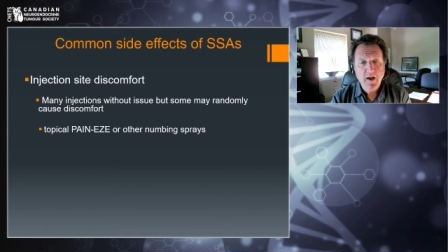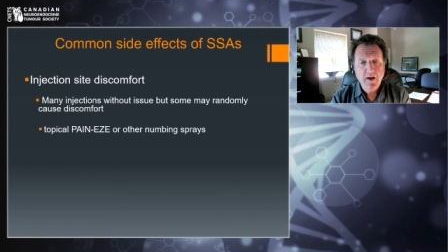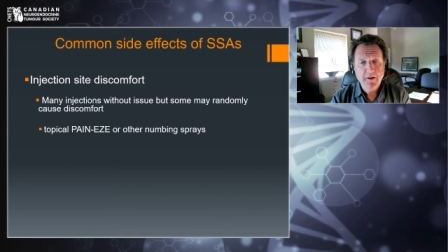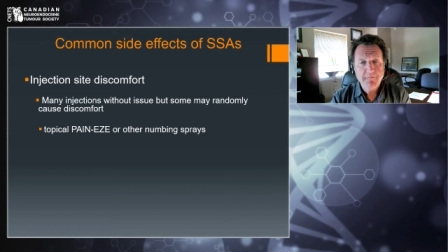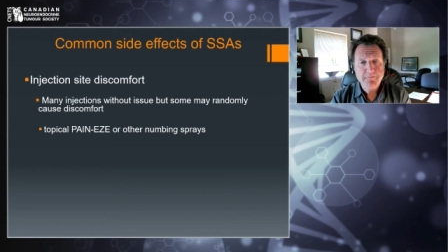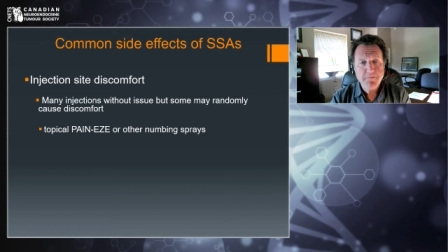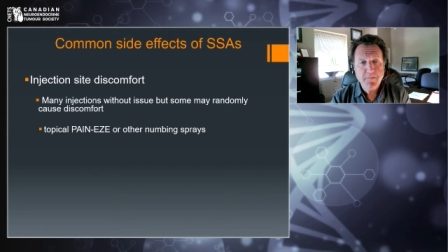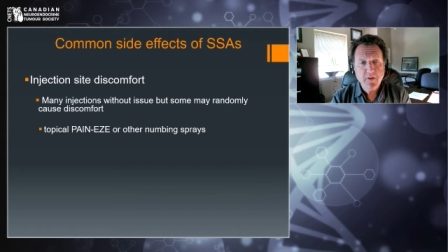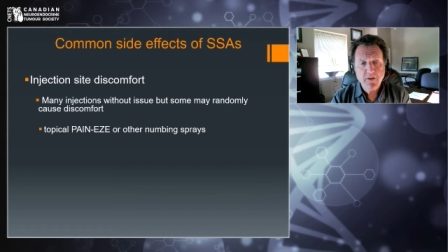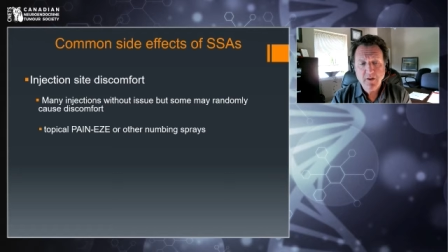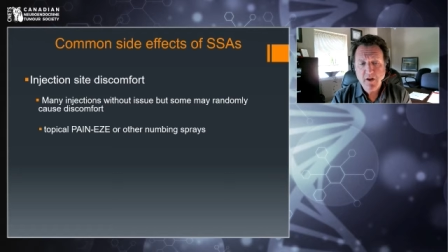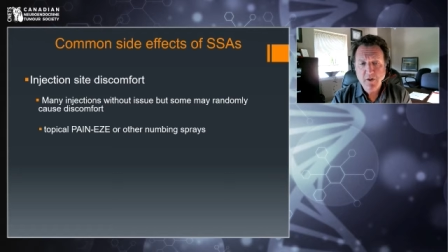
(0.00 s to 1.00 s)
Um,
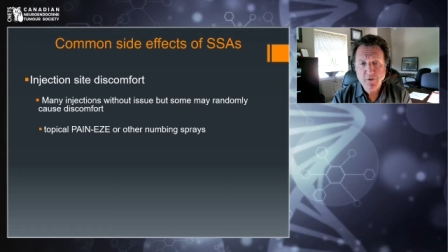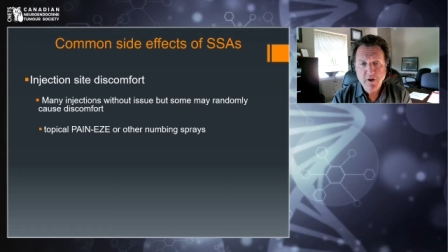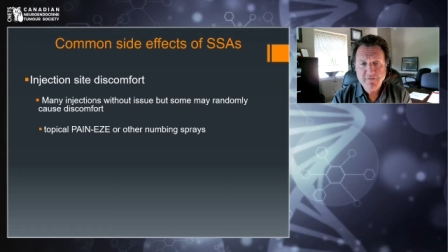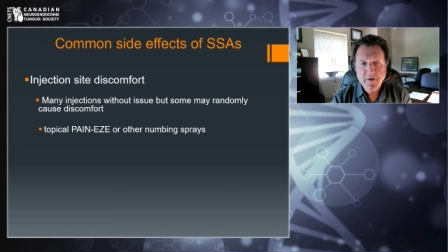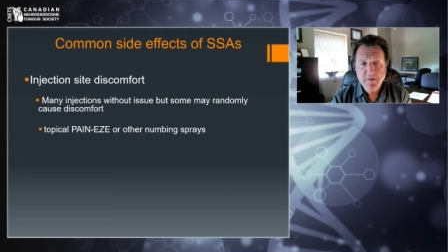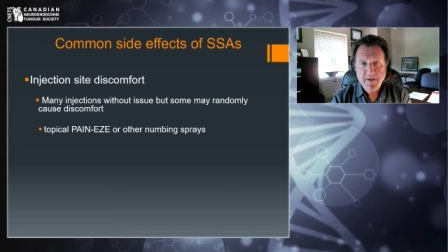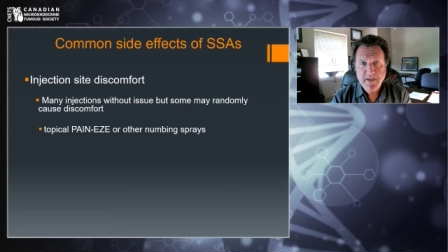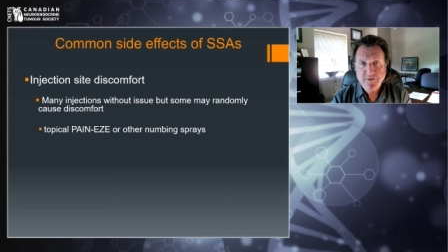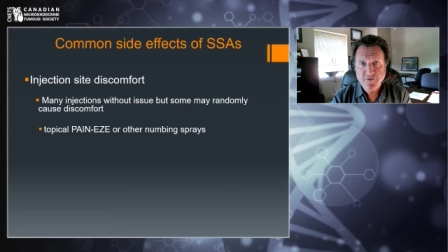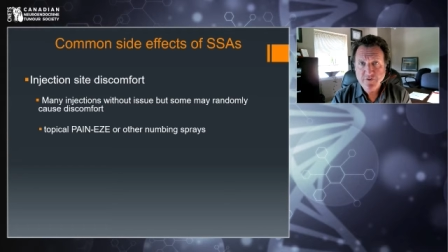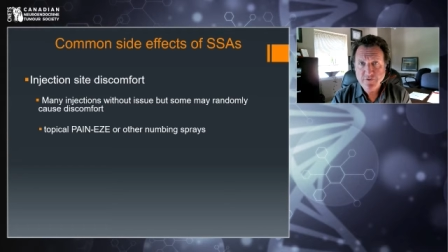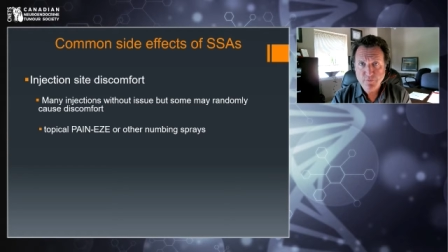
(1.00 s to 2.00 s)
a lot of my
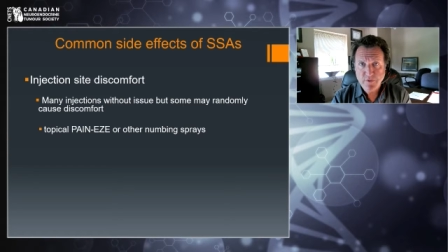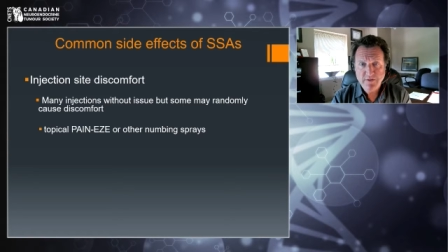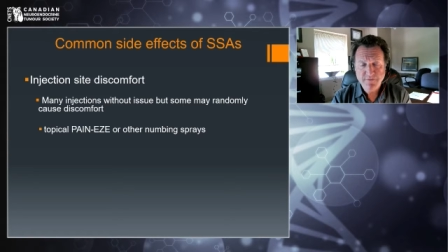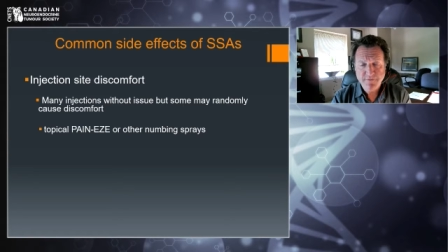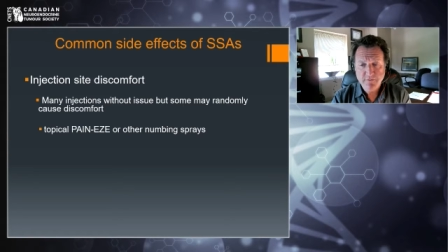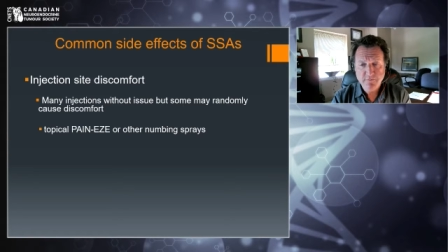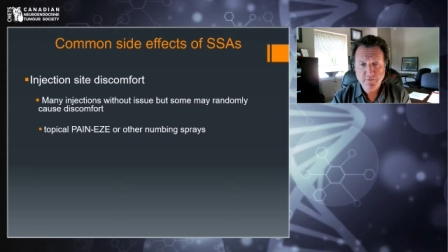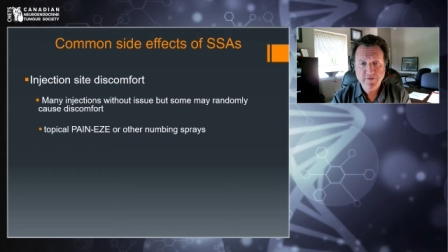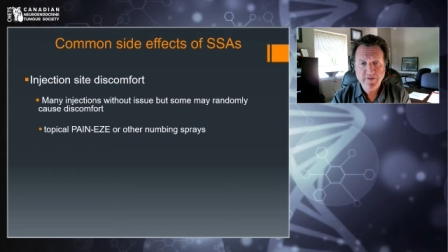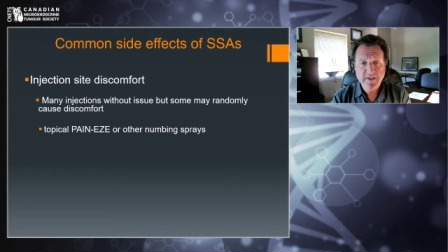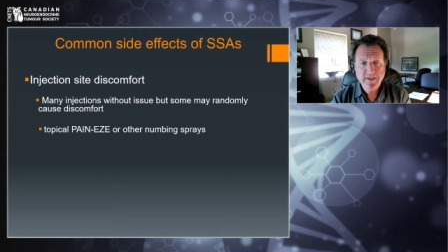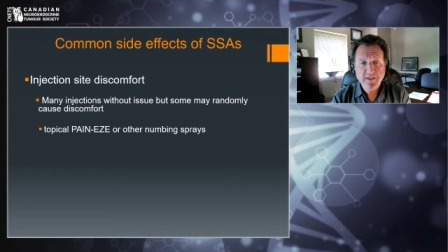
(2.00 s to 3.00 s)
patients, we've
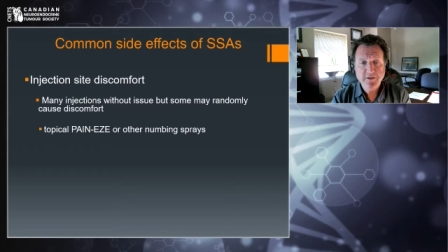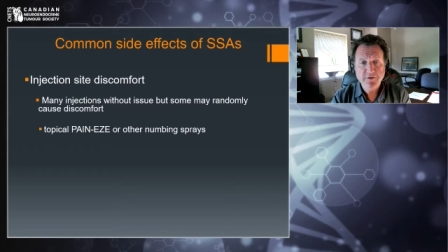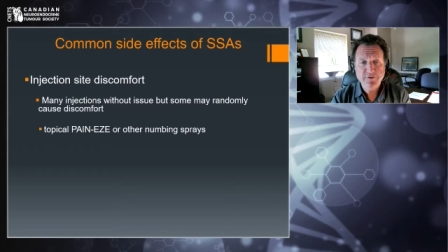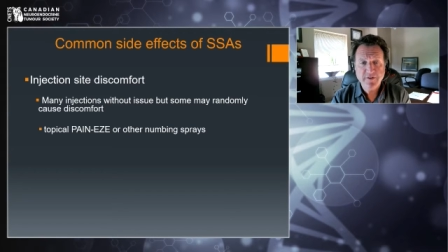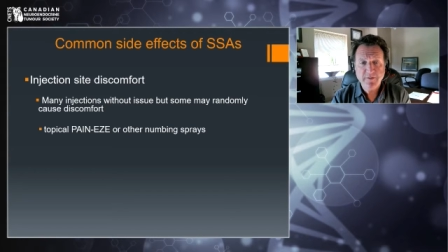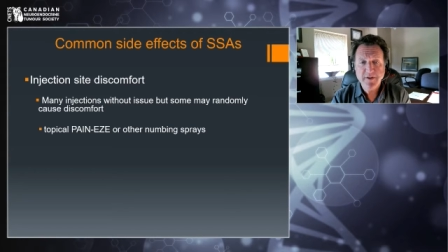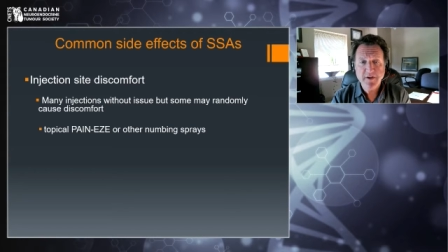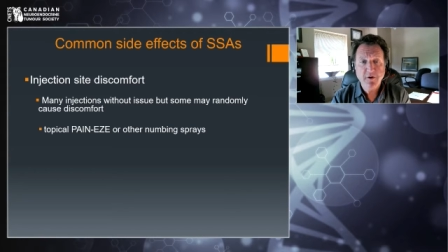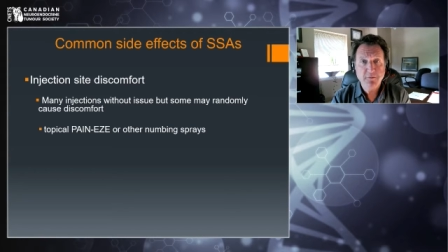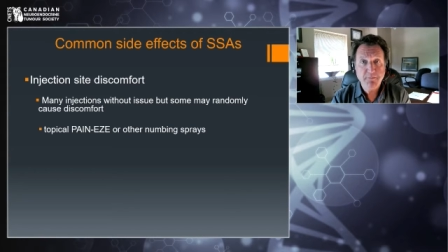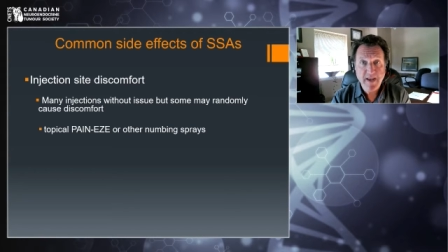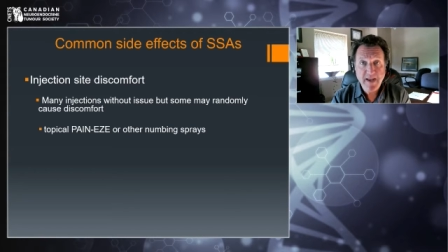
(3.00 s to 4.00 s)
routinely used something
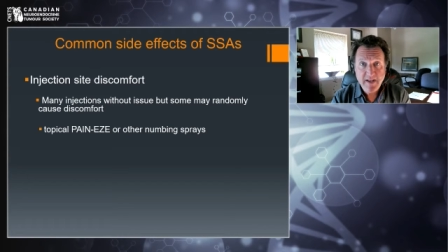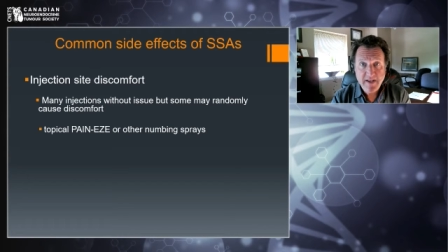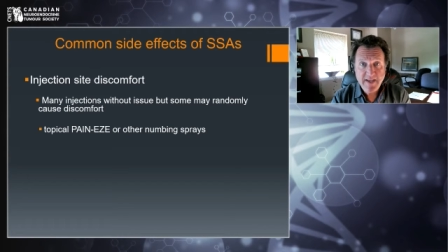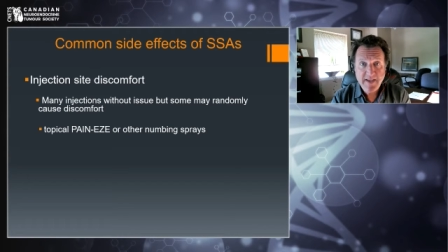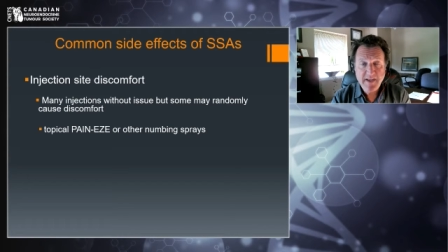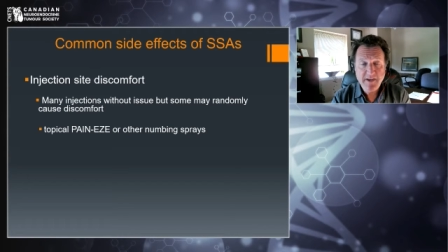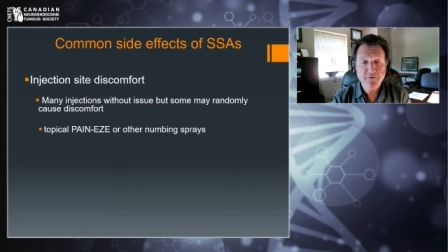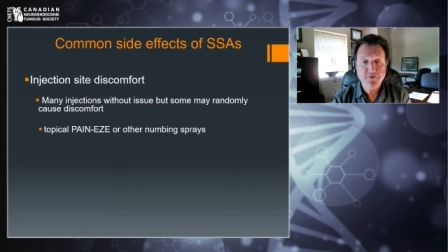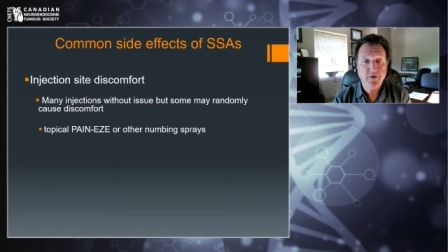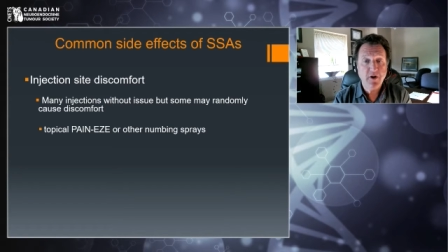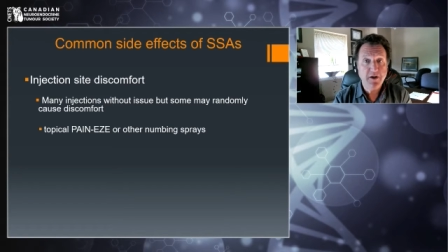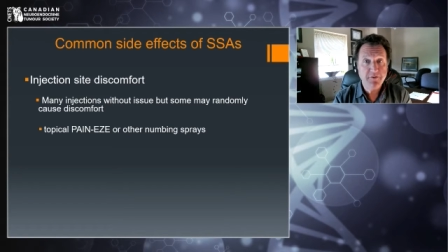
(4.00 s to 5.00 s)
called pain ease
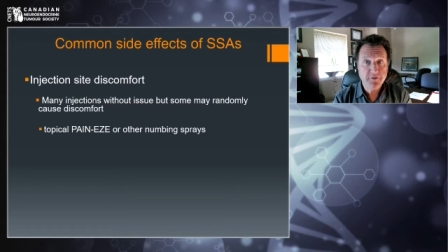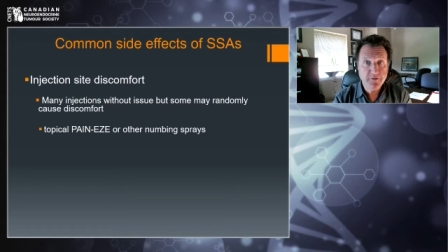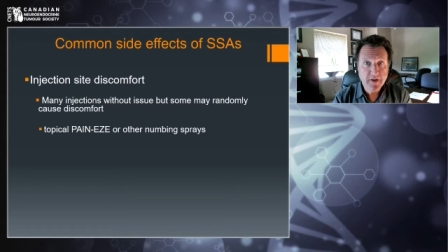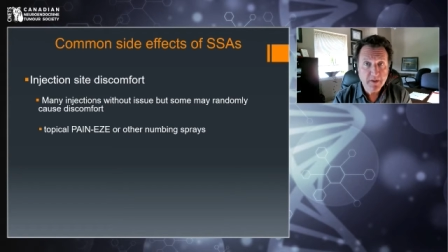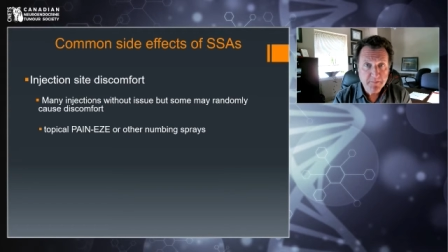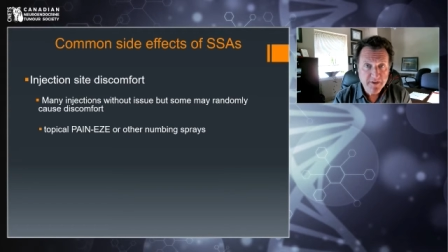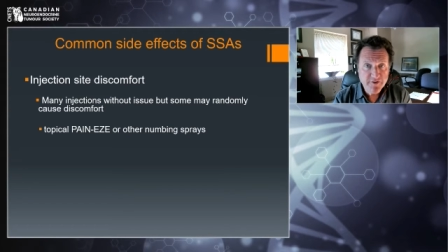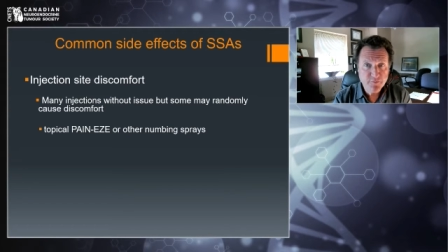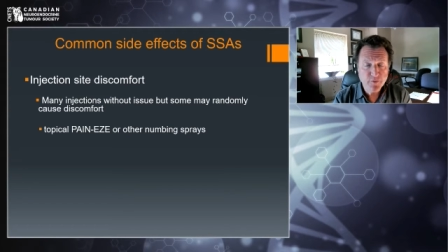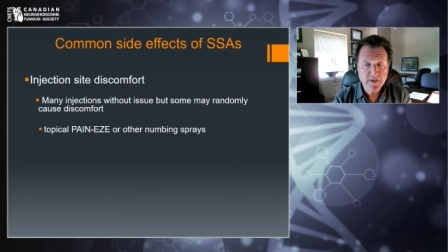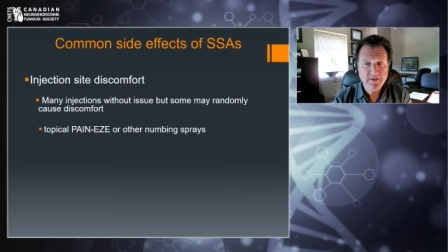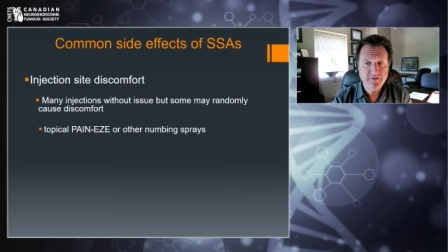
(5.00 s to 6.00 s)
or other numbing
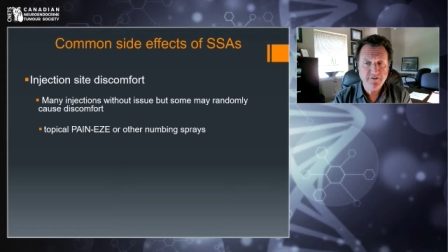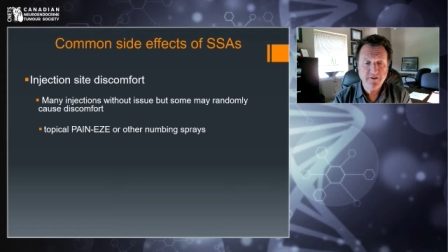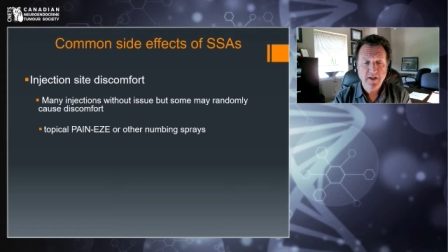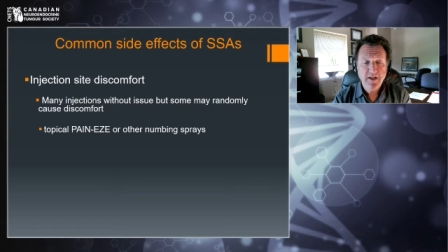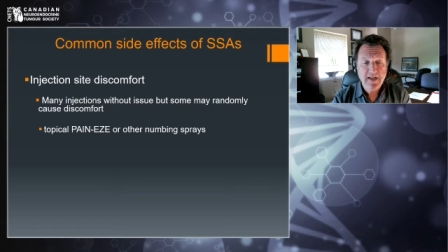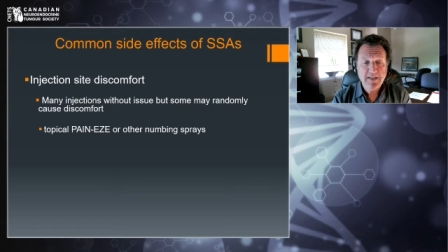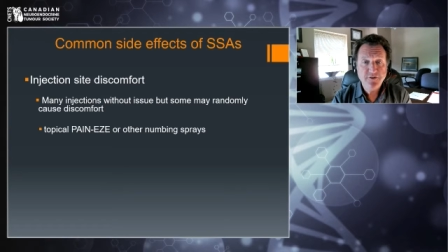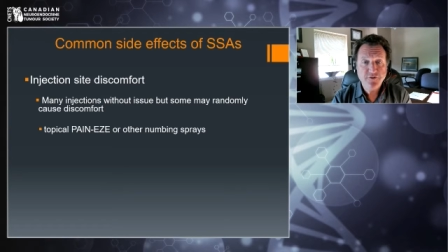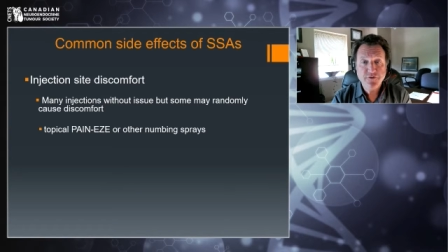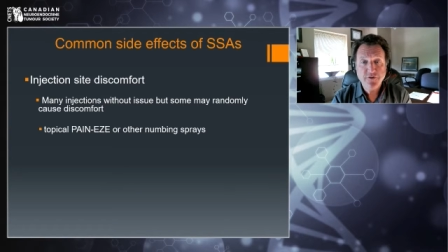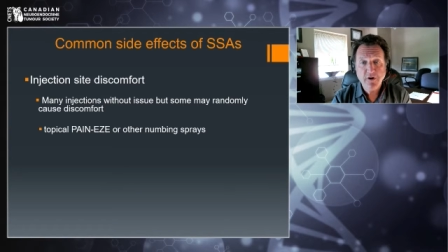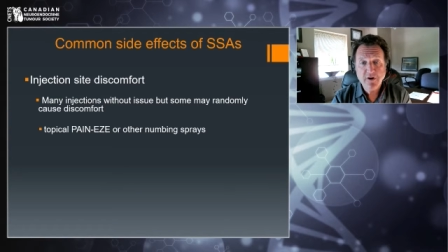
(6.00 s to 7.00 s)
sprays, and you
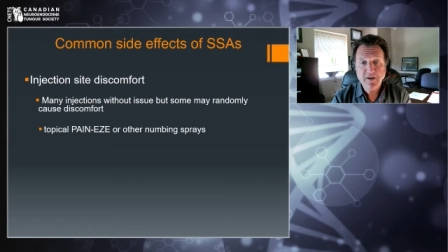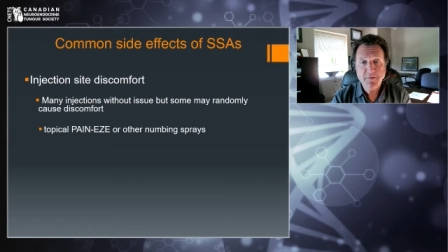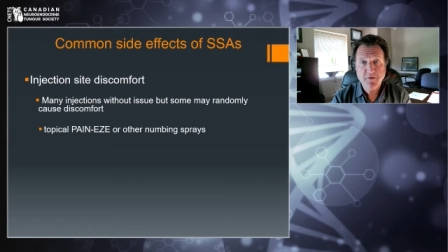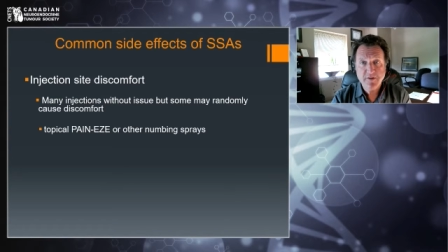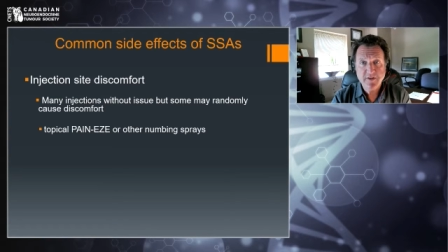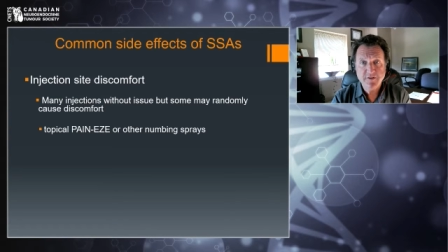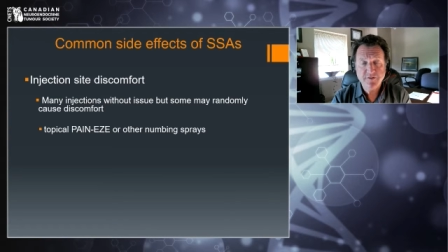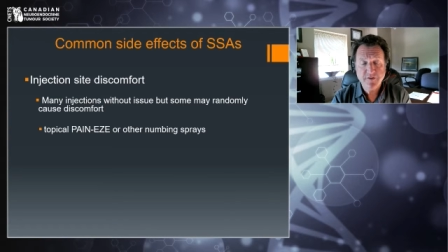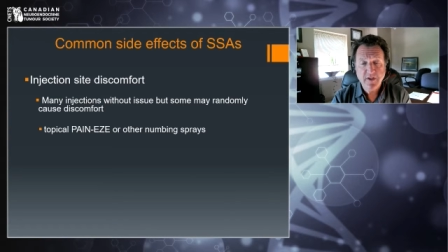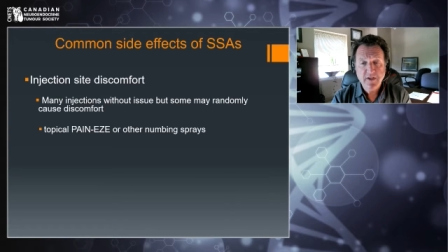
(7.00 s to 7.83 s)
should talk about this